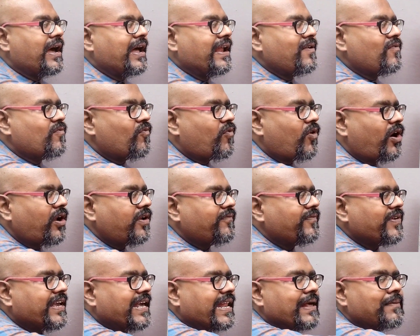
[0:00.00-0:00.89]
And
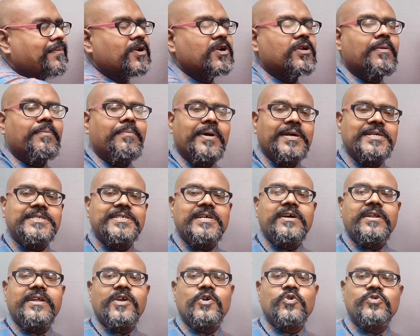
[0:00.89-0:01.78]
what we can able to
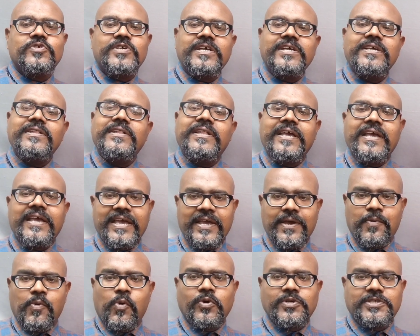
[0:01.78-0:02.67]
measure using the
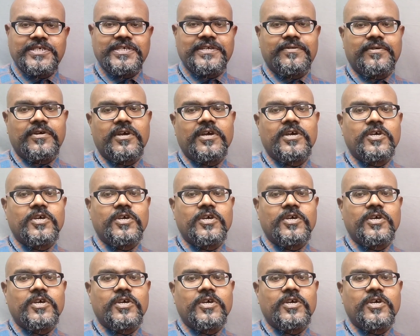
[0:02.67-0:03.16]
EOG?